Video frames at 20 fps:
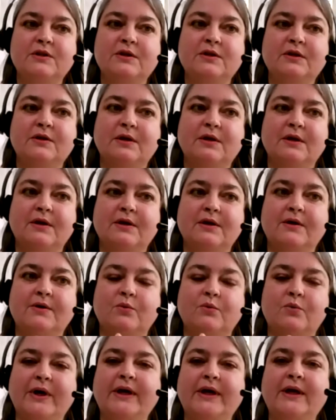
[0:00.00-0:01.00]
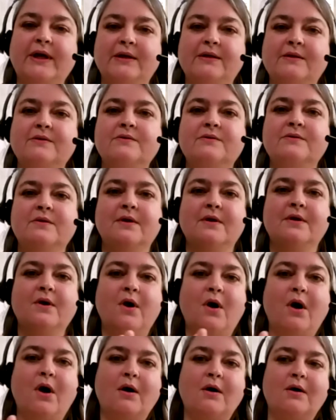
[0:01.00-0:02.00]
Wiccans
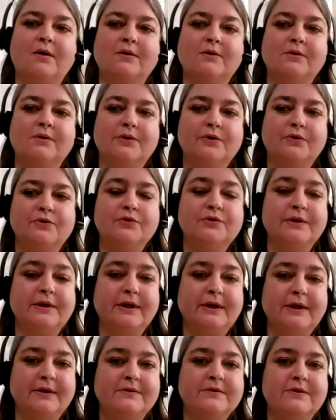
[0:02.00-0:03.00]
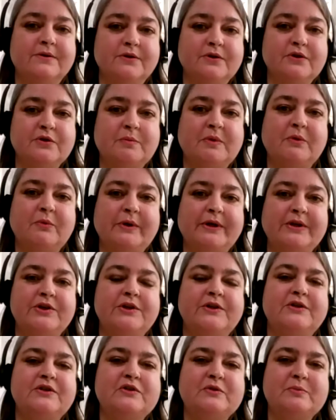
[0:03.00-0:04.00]
are usually considered to be
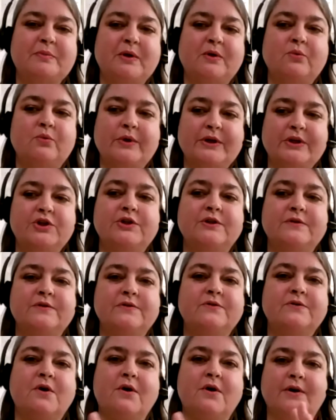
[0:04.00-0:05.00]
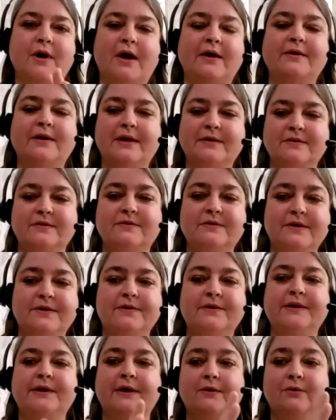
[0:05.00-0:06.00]
witches, but witches are not
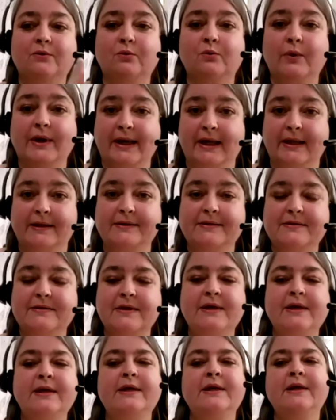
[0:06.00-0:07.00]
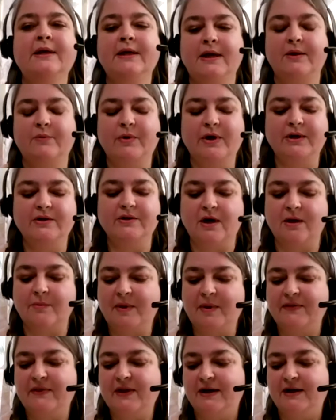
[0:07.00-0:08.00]
necessarily Wiccans. And we can talk
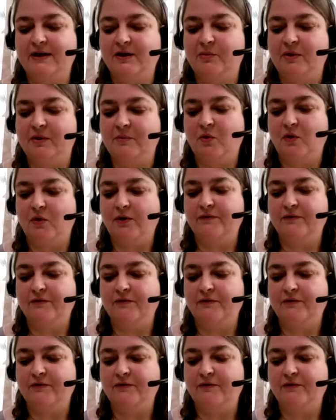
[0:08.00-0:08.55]
about that a little bit more if